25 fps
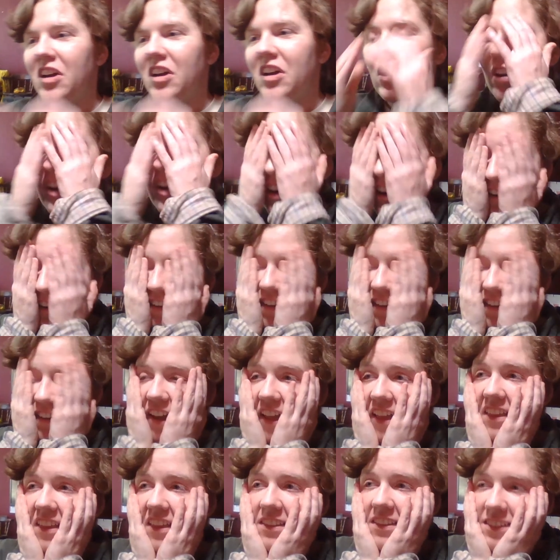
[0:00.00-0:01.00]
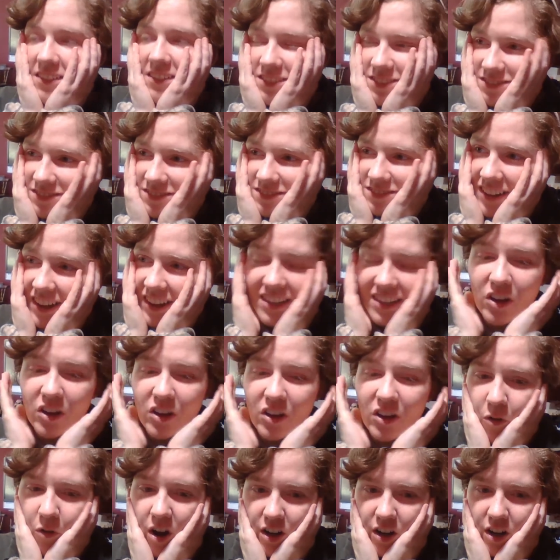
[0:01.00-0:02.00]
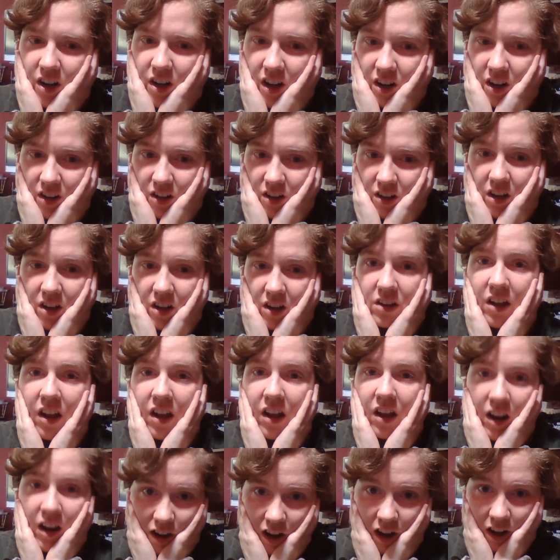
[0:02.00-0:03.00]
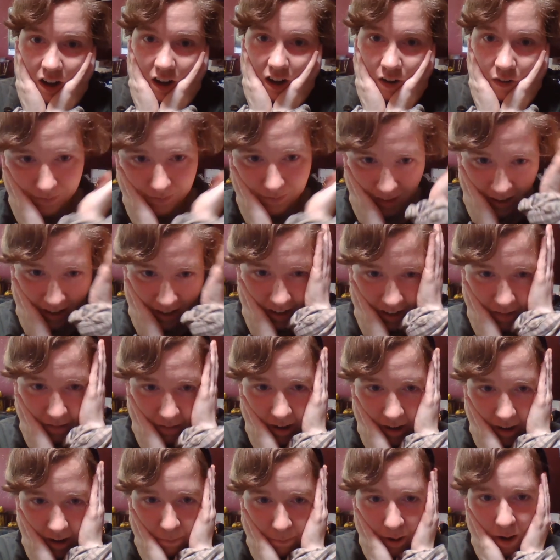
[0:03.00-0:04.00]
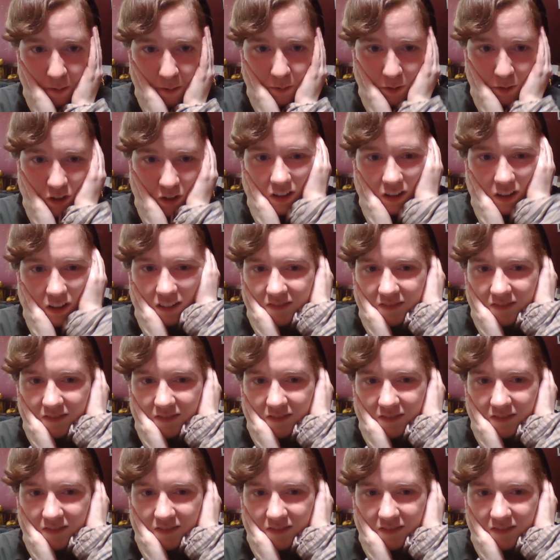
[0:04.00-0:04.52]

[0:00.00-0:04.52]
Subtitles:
I can go on and on and on and on, and I probably